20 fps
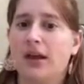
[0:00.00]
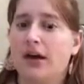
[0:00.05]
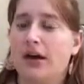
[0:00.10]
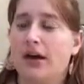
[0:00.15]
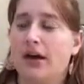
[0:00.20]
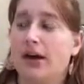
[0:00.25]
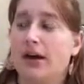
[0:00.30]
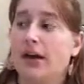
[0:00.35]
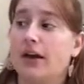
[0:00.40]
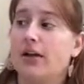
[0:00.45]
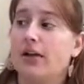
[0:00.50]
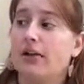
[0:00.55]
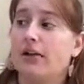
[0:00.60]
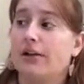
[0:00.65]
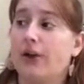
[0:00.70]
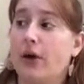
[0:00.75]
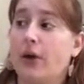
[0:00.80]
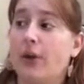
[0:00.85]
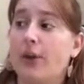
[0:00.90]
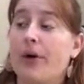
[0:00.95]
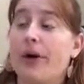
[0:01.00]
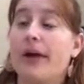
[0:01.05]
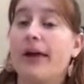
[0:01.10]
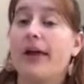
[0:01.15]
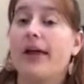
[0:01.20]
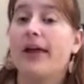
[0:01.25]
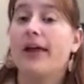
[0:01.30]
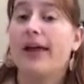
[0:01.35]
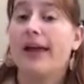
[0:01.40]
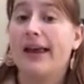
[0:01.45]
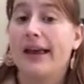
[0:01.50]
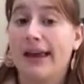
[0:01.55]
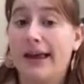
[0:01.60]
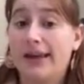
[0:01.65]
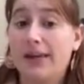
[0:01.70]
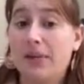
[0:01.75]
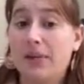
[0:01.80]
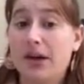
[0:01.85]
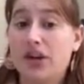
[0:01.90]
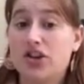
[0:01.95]
All right, so
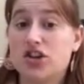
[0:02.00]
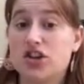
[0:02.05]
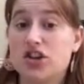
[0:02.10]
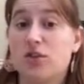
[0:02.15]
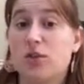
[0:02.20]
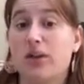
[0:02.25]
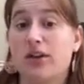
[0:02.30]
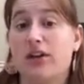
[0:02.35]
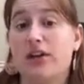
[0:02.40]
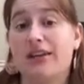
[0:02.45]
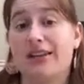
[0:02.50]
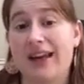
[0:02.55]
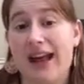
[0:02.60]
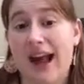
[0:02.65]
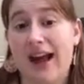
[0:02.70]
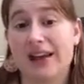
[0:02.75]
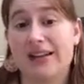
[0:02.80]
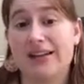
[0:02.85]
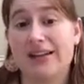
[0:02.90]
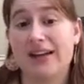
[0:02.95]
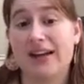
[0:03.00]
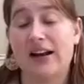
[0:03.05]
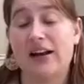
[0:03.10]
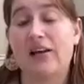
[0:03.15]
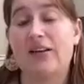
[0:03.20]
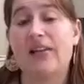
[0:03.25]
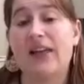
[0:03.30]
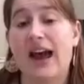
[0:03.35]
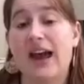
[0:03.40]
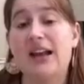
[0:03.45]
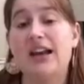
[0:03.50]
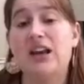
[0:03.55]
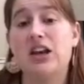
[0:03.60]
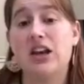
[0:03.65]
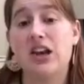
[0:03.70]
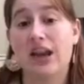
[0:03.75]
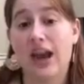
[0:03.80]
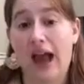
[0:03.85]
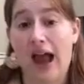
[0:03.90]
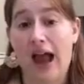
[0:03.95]
in the measure where there's an accidental,
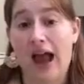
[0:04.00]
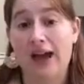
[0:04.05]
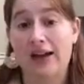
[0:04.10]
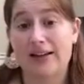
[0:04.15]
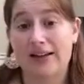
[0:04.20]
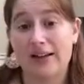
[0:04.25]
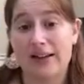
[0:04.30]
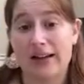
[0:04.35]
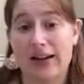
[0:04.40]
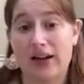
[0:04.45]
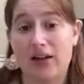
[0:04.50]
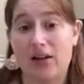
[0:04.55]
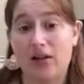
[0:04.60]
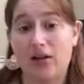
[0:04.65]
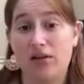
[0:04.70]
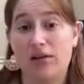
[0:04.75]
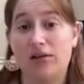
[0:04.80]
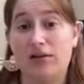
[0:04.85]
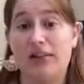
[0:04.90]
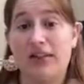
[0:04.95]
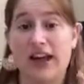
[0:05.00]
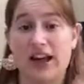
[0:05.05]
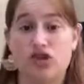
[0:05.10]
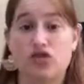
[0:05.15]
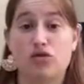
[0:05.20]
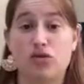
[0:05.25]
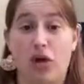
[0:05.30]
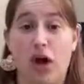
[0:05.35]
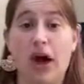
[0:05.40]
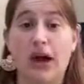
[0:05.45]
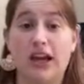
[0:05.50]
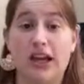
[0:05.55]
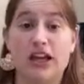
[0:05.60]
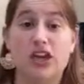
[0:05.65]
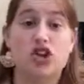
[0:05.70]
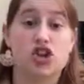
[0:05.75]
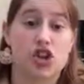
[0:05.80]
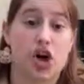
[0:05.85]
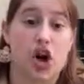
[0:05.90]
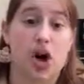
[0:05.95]
that drawn
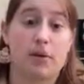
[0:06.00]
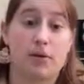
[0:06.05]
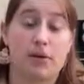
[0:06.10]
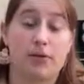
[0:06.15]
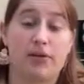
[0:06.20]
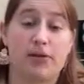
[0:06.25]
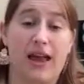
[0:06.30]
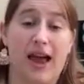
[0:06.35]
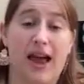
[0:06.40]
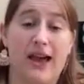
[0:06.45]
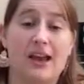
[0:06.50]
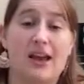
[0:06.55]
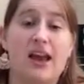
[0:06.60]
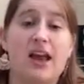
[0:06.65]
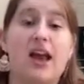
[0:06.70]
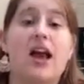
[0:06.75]
in sharp or flat